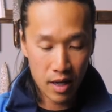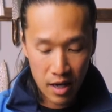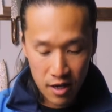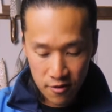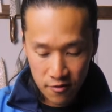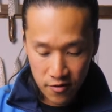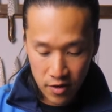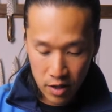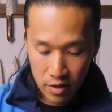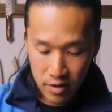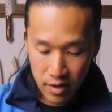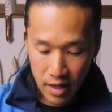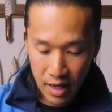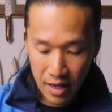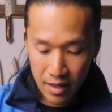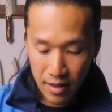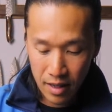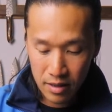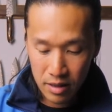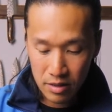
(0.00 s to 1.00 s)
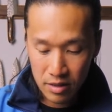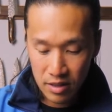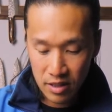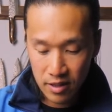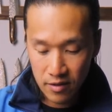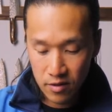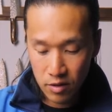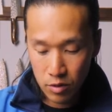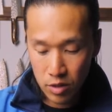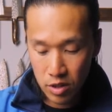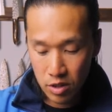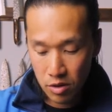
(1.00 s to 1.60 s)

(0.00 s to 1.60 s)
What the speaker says: I have found that I like to leave those